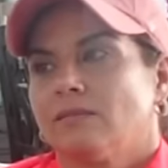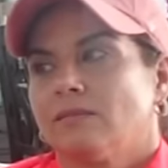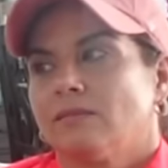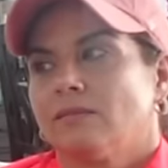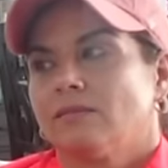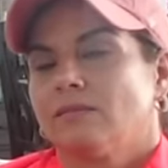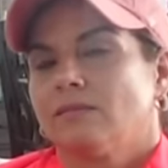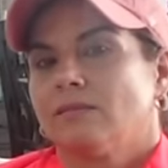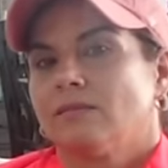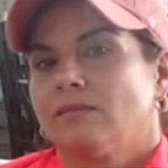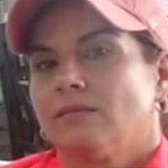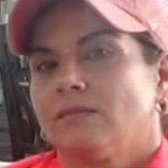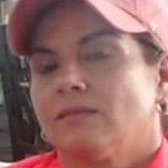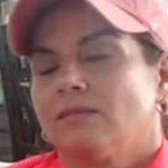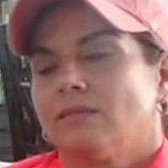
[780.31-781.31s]

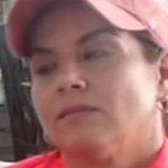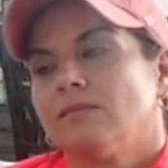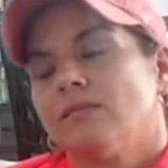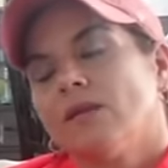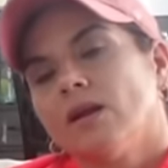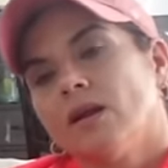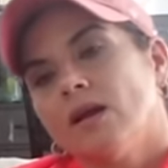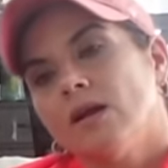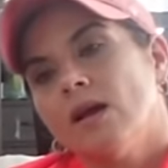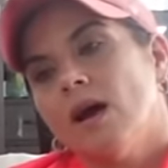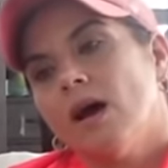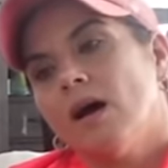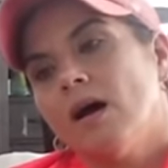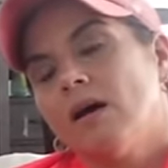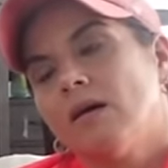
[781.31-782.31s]

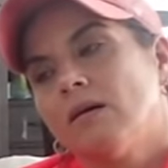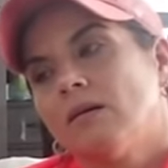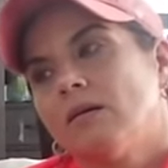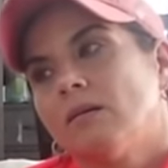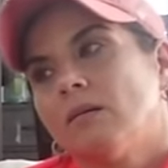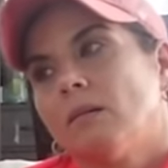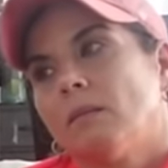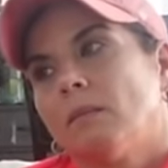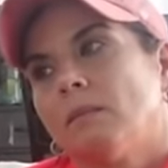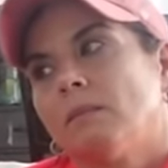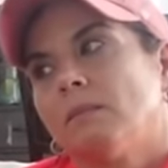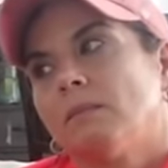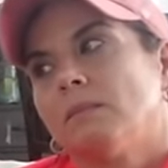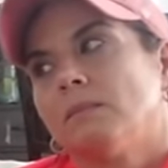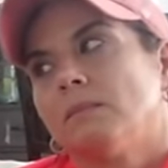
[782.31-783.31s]

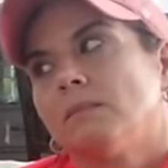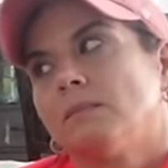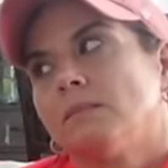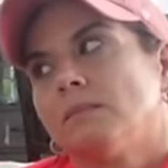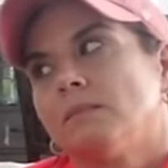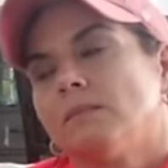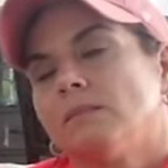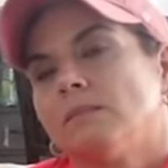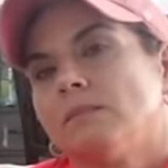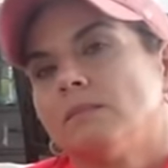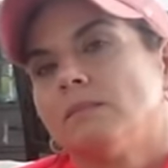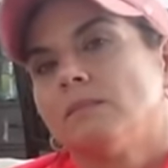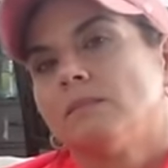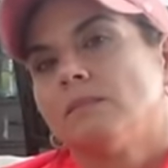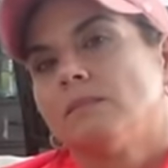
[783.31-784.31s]

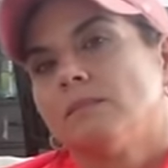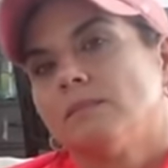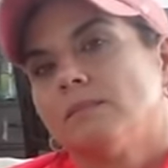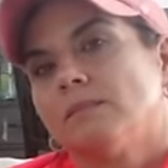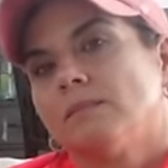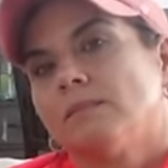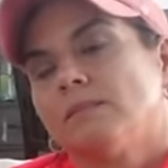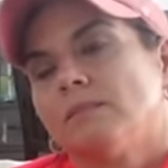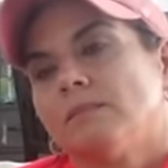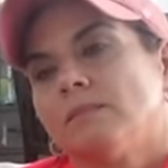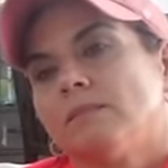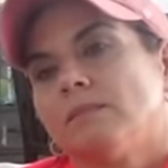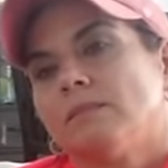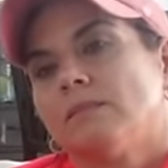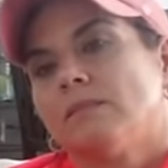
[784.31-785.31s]

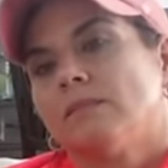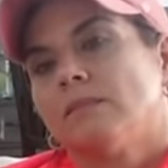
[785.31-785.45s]
[no speech]